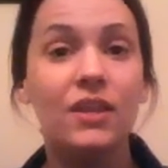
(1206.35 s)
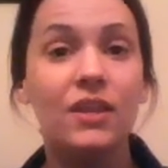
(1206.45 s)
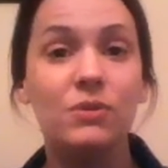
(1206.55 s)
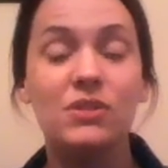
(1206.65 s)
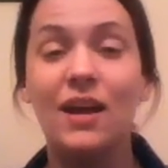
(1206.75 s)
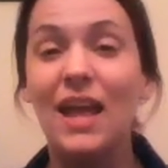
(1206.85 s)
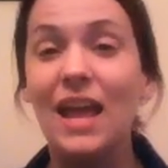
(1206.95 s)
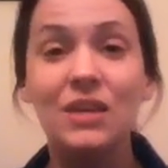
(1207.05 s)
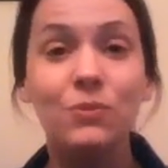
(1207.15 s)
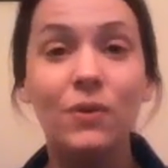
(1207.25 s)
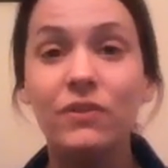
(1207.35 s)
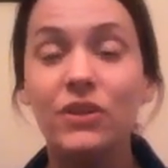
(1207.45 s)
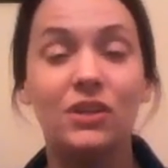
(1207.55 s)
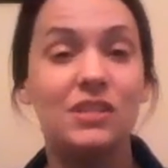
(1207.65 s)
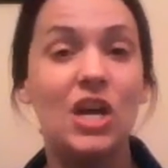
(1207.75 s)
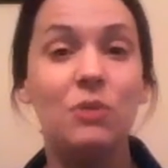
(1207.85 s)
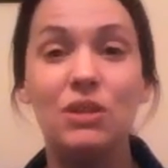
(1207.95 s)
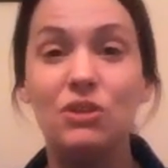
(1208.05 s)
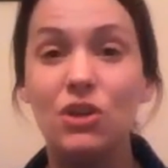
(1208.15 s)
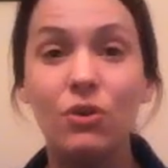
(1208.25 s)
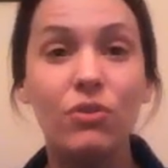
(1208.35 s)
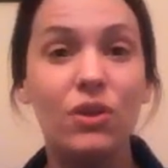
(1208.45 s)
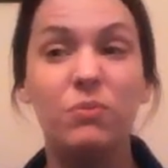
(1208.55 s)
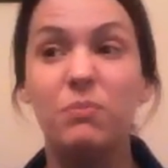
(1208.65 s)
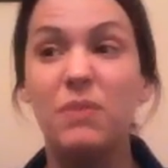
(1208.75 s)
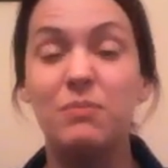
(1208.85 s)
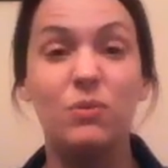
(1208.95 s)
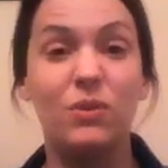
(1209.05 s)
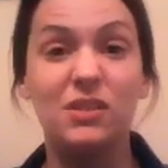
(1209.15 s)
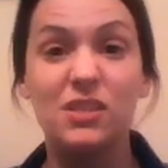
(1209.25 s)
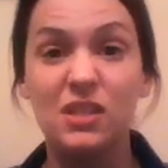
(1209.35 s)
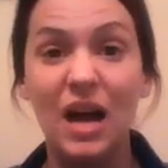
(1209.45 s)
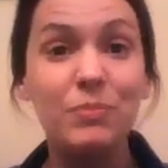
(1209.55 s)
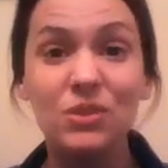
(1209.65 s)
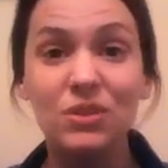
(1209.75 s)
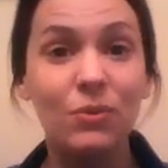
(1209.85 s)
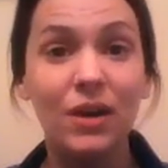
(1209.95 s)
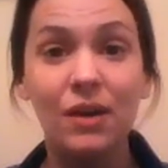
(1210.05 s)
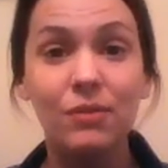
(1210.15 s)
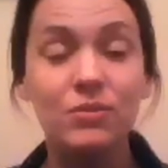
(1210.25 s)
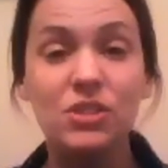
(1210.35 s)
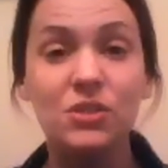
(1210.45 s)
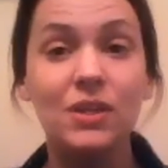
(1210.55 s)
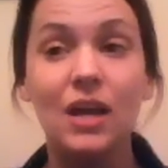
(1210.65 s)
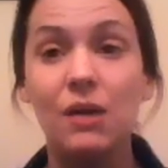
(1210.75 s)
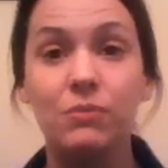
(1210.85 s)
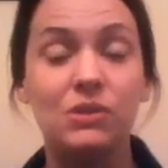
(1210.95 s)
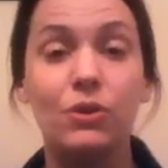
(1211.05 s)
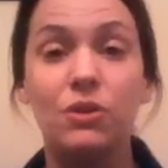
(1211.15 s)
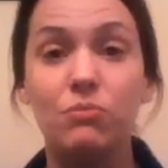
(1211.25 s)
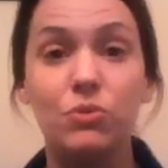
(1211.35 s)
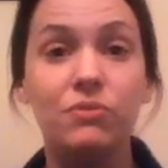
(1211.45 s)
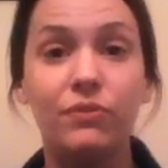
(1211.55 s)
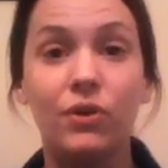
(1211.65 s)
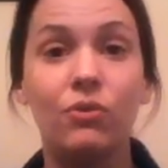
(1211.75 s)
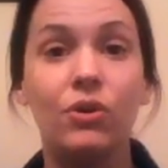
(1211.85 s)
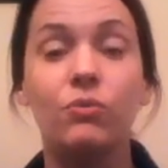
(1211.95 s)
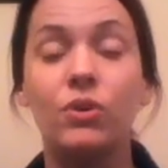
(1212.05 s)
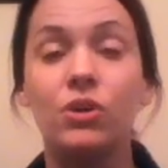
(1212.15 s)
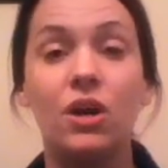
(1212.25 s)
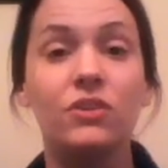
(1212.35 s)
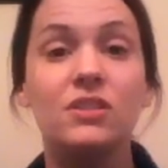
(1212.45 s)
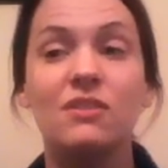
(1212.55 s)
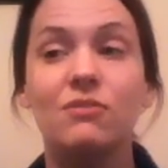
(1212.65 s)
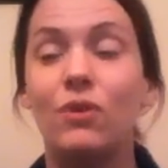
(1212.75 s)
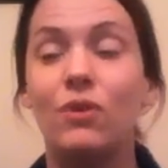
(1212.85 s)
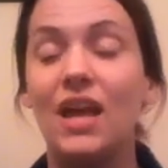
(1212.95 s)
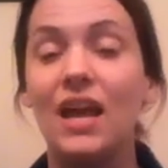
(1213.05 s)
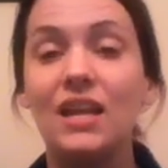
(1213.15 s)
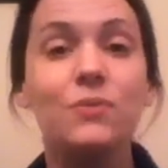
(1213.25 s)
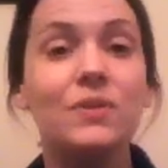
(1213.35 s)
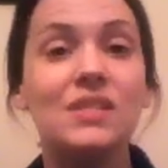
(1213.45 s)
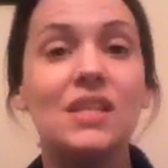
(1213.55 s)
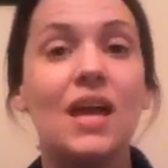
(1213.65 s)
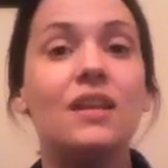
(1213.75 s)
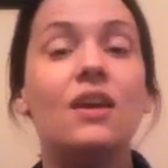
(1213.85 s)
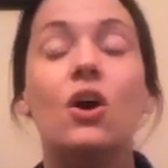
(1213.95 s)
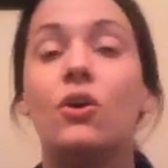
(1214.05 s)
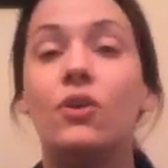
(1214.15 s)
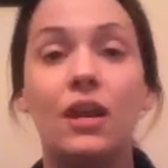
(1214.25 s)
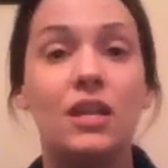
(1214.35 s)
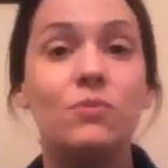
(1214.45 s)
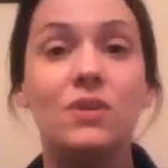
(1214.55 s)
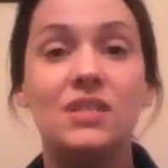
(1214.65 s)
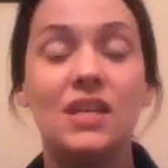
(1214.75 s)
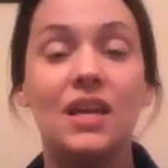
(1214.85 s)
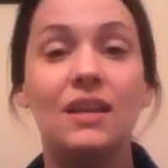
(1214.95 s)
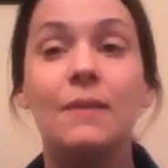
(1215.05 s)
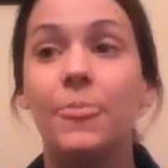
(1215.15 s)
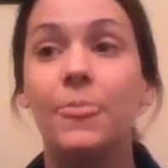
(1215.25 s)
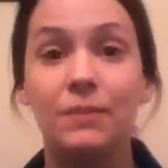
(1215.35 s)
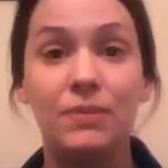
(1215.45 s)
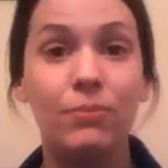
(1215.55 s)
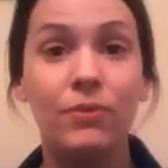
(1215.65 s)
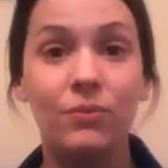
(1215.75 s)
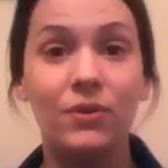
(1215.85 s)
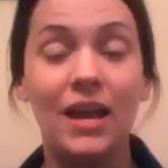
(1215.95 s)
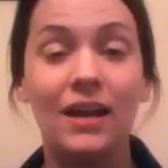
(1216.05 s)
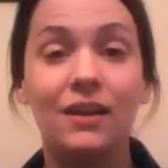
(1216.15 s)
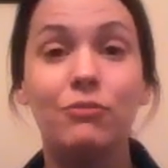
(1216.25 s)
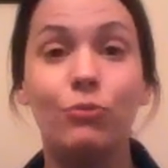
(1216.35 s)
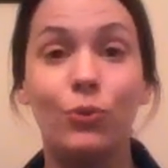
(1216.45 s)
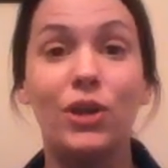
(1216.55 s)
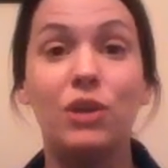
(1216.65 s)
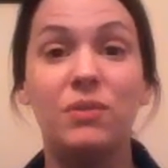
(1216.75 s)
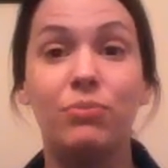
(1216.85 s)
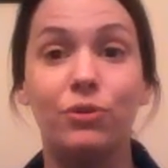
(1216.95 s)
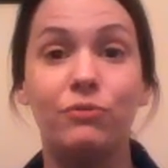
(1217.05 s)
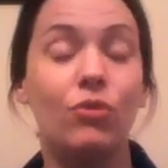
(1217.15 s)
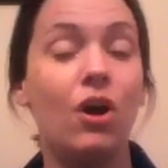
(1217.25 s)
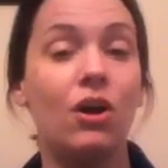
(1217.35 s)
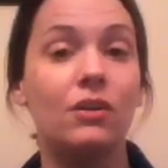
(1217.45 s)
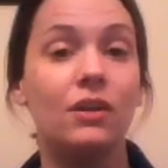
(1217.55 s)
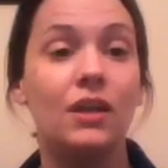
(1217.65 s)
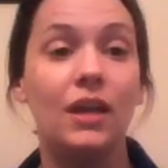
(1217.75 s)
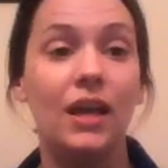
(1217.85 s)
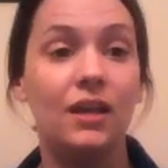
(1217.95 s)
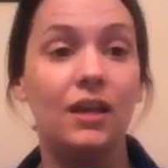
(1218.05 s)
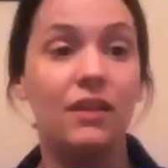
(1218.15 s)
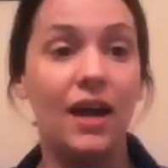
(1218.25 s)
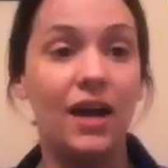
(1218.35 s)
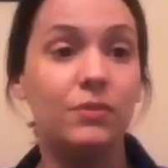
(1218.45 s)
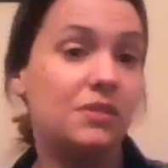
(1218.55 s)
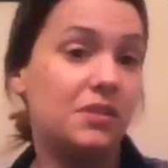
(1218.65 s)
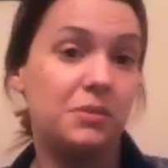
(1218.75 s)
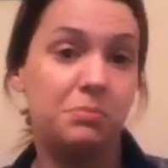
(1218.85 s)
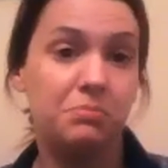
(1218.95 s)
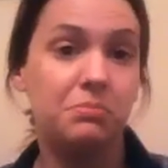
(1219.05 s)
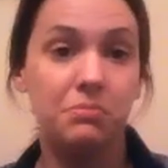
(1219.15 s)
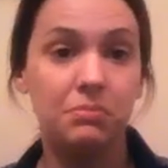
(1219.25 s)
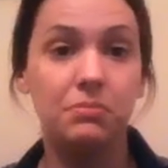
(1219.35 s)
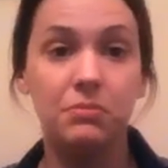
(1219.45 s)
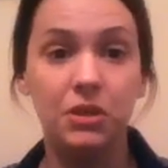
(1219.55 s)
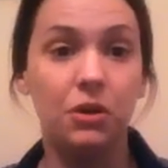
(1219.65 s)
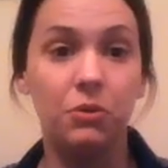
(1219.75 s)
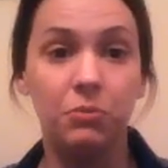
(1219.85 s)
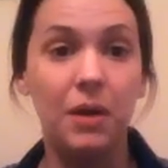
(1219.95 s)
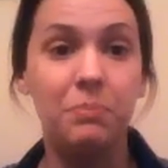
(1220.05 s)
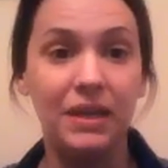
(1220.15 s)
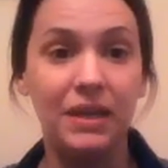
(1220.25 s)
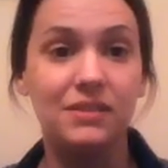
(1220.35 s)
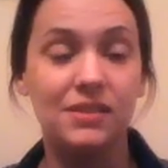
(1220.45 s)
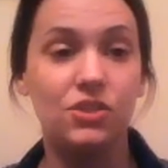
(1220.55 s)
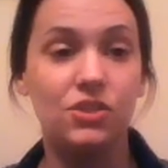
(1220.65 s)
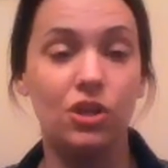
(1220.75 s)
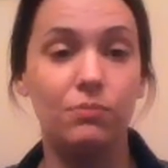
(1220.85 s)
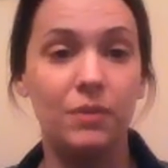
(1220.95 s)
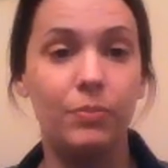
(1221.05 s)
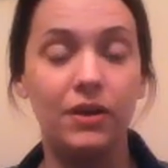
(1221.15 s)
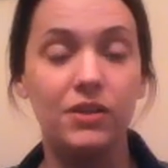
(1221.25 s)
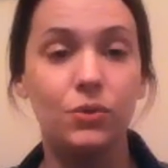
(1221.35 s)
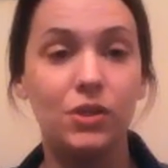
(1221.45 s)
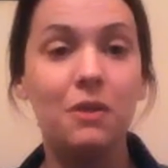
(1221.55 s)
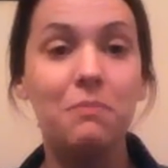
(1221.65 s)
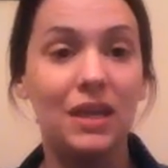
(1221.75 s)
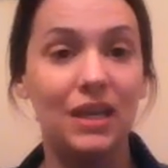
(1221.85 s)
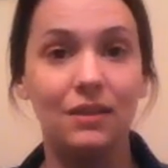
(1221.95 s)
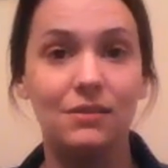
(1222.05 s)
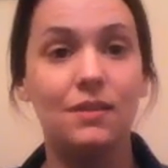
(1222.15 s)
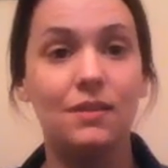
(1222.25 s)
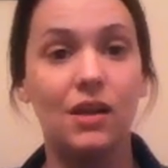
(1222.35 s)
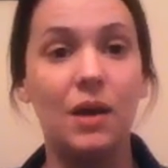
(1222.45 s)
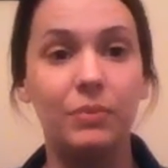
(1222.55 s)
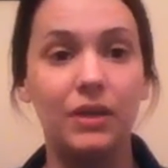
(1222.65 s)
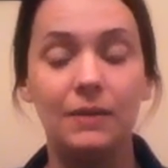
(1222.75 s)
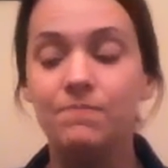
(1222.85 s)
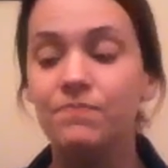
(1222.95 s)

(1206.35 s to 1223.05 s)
There was not anyone that could tell me no, that would make me want to stop doing what I was doing. I was going to move forward regardless of what anyone said or anyone did. And the people that were negative were going to be proved wrong. And that was, a big decision on my part. So committing to the company.